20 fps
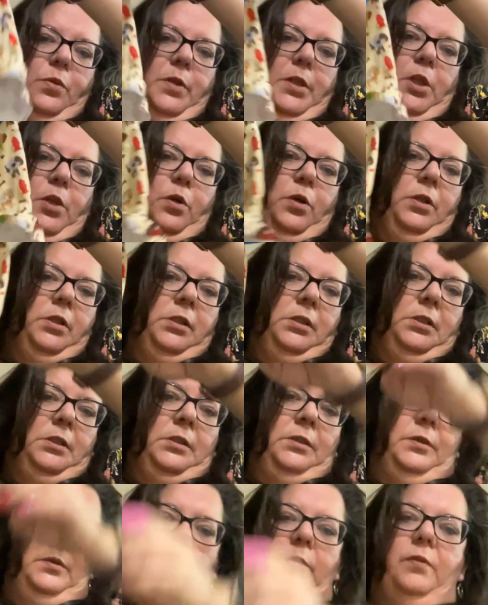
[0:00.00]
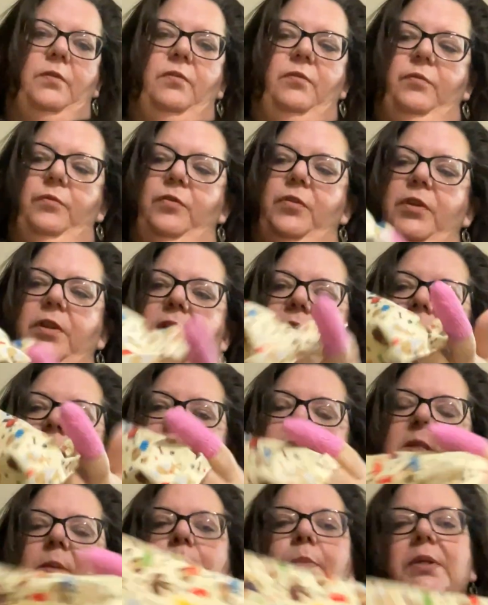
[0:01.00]
along for the
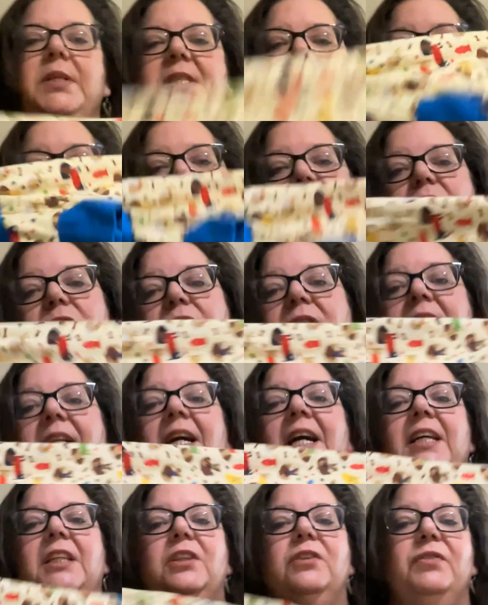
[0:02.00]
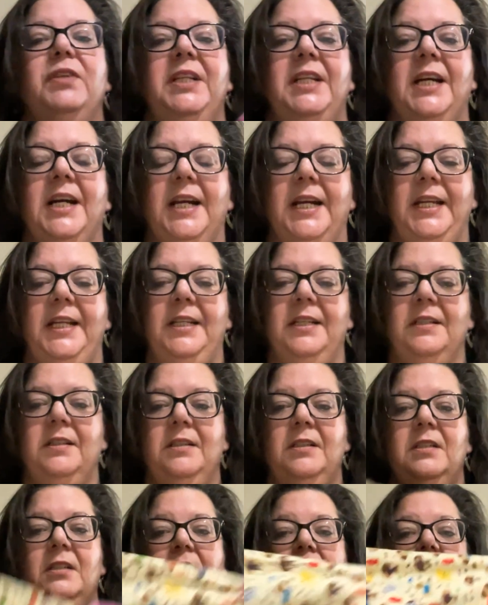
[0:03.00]
Simplicity 3939
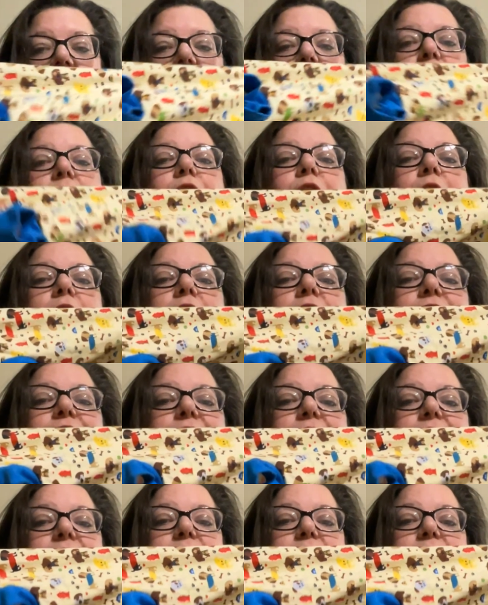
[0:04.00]
dog shirt.